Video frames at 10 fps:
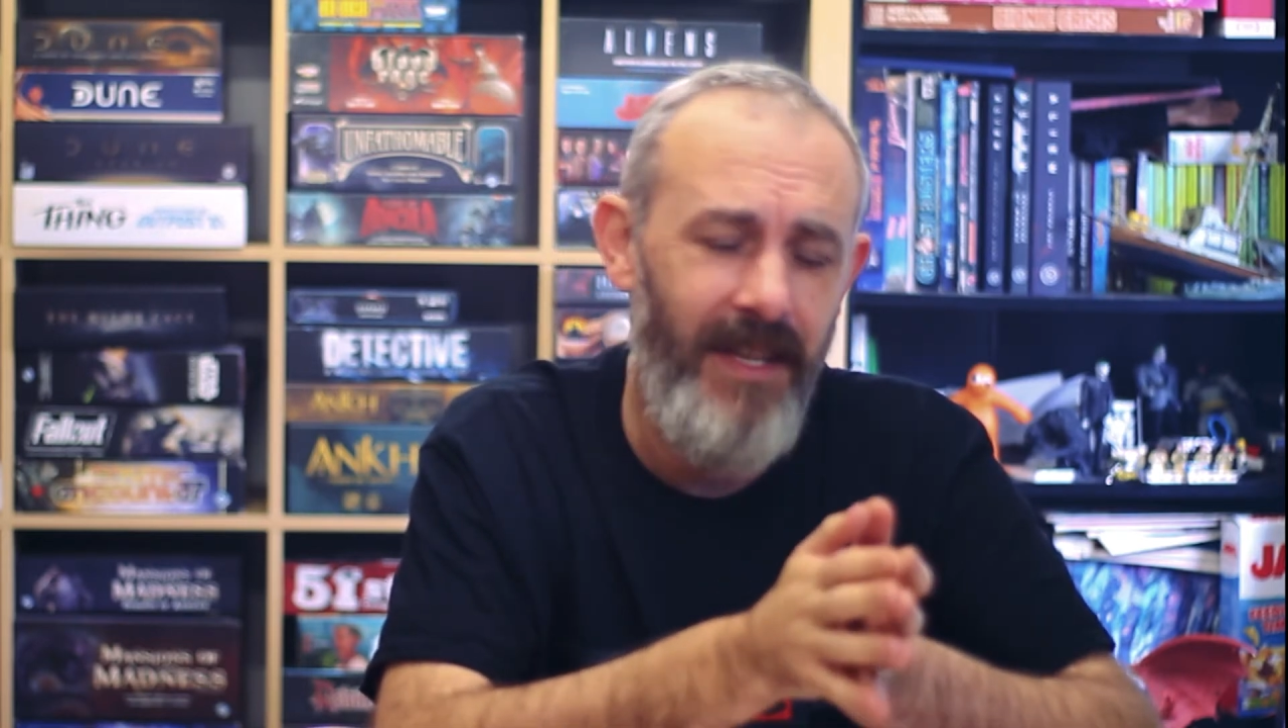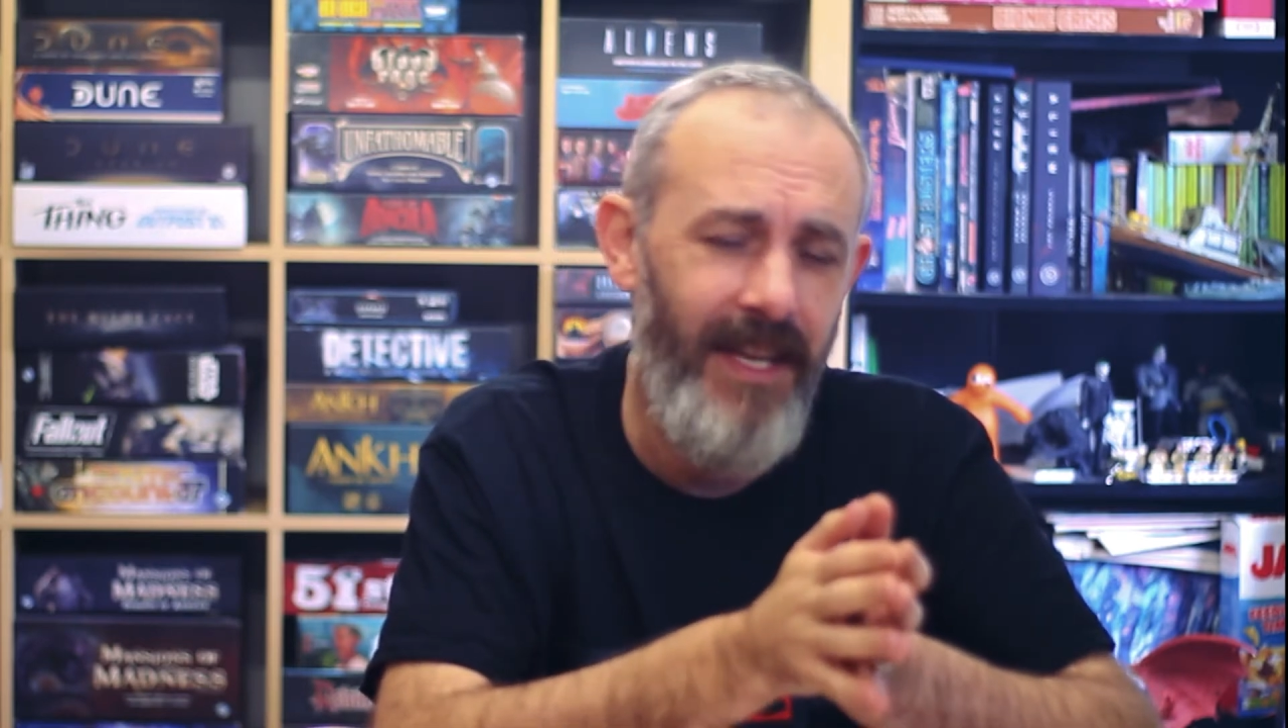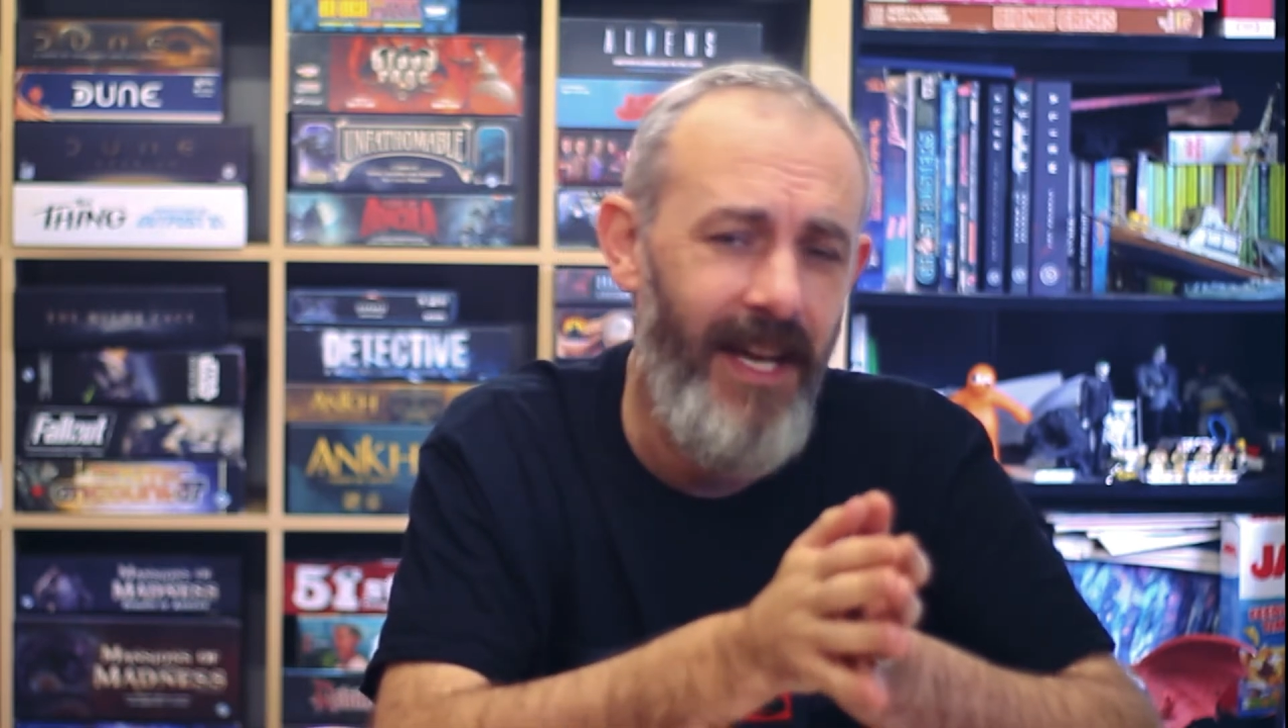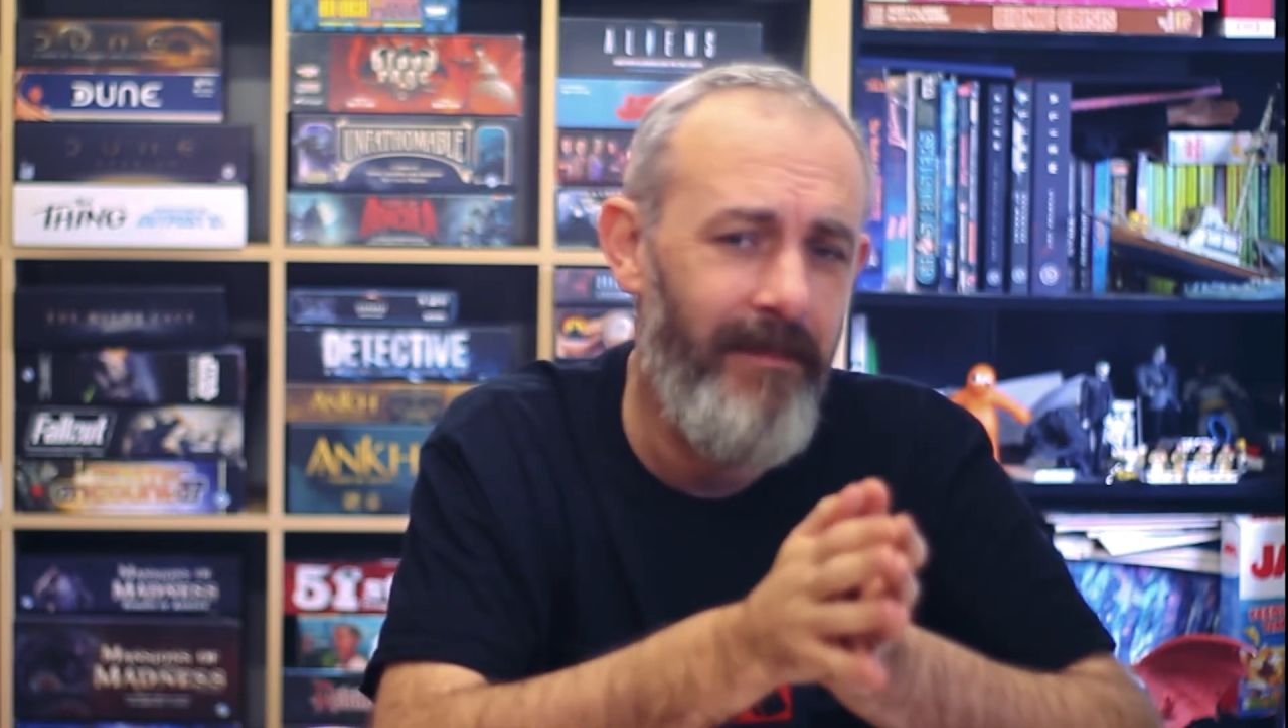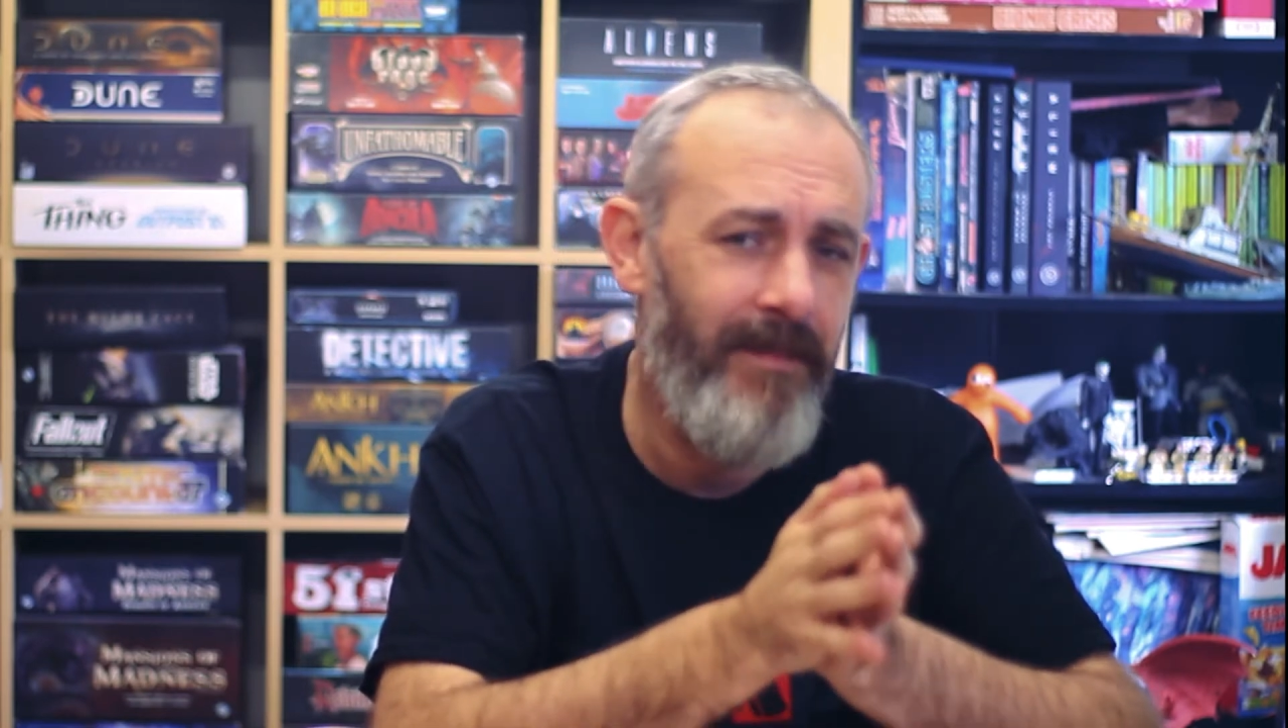in a
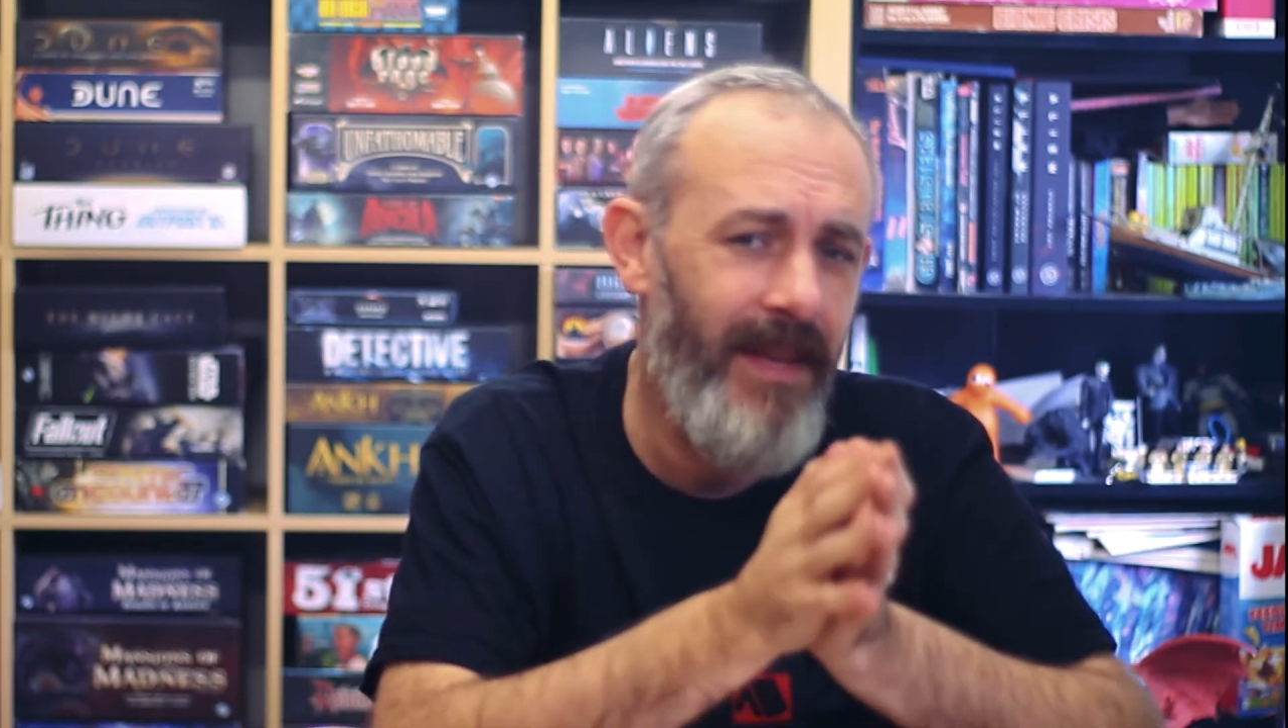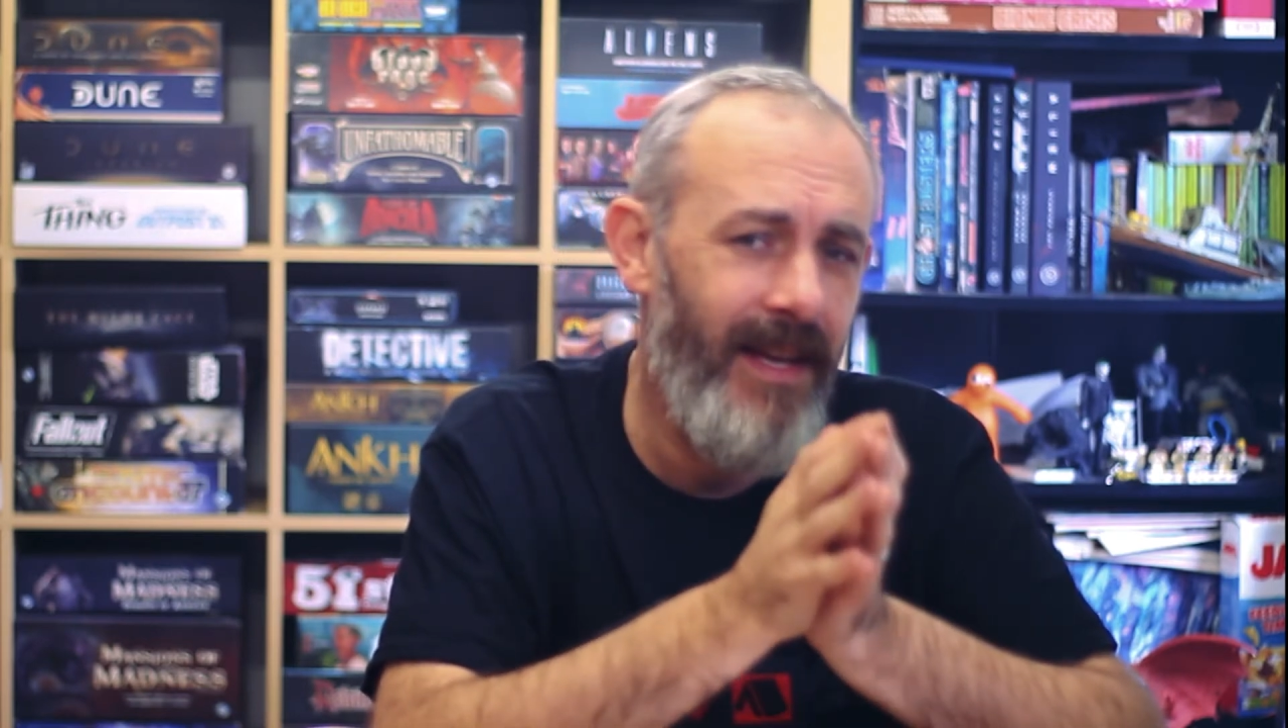game.